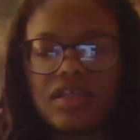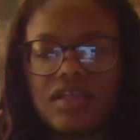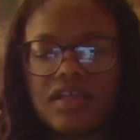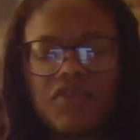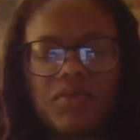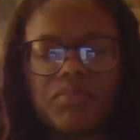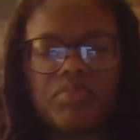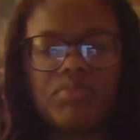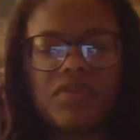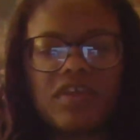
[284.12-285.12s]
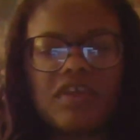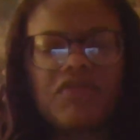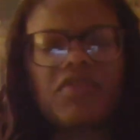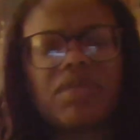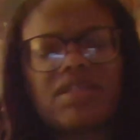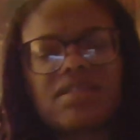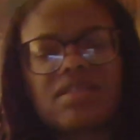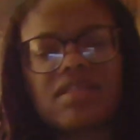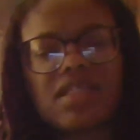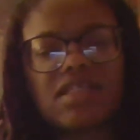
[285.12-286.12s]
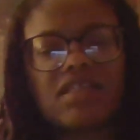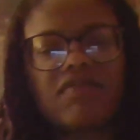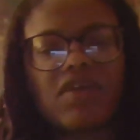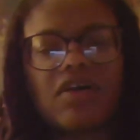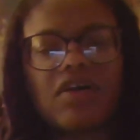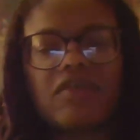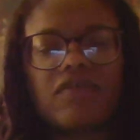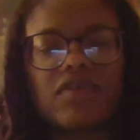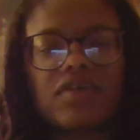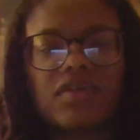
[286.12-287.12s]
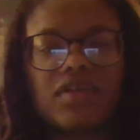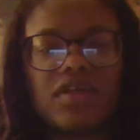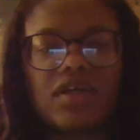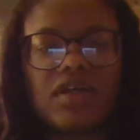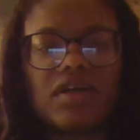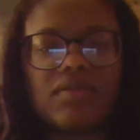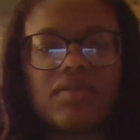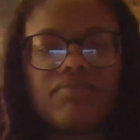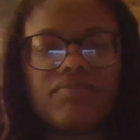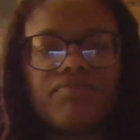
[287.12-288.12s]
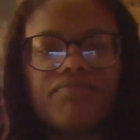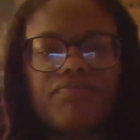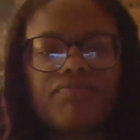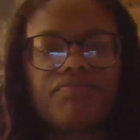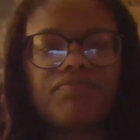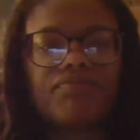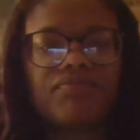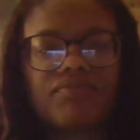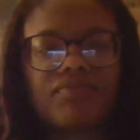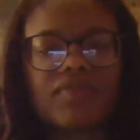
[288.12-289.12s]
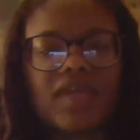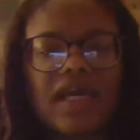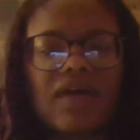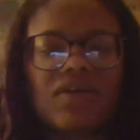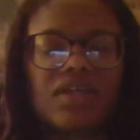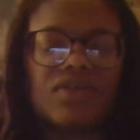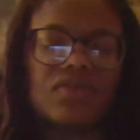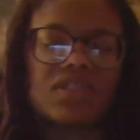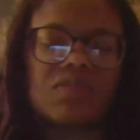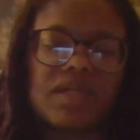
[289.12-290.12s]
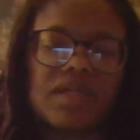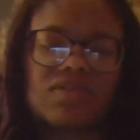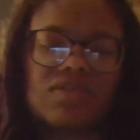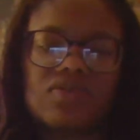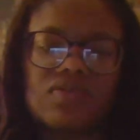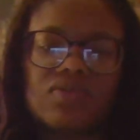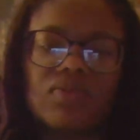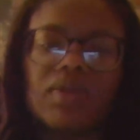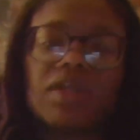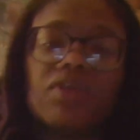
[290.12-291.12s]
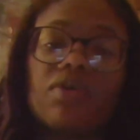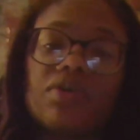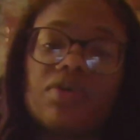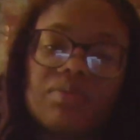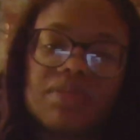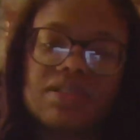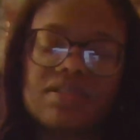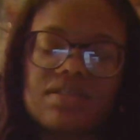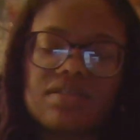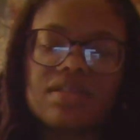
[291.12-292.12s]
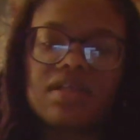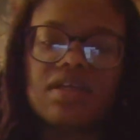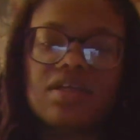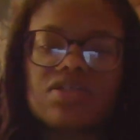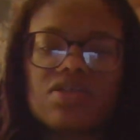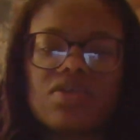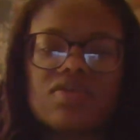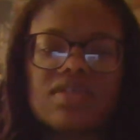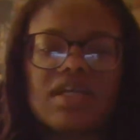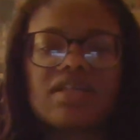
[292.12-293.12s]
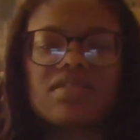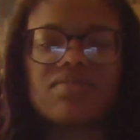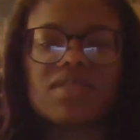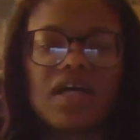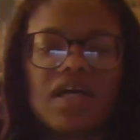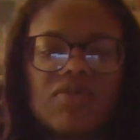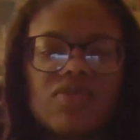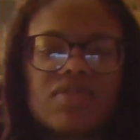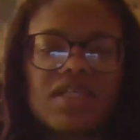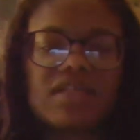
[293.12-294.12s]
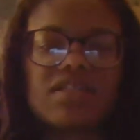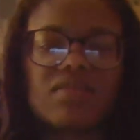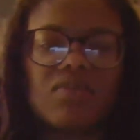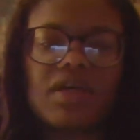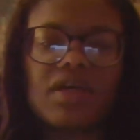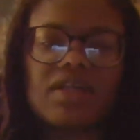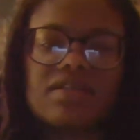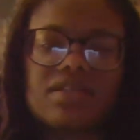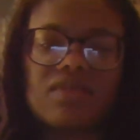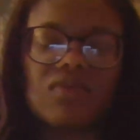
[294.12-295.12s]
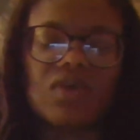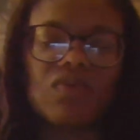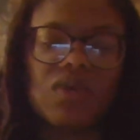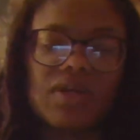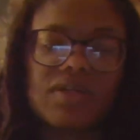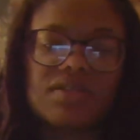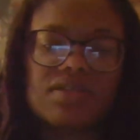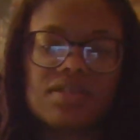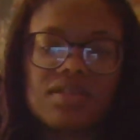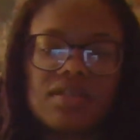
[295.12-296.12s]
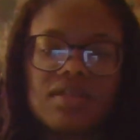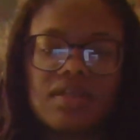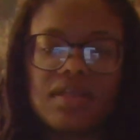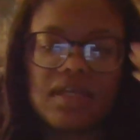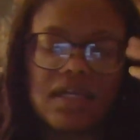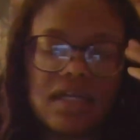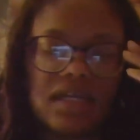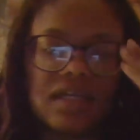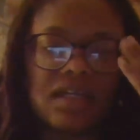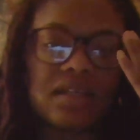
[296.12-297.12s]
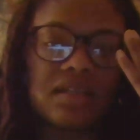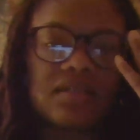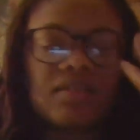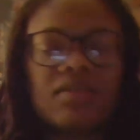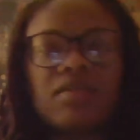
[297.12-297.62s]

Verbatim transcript: if your if your business doesn't evolve, um, how can you expect to really grow your business? So you take some time, you test the market and see what works. And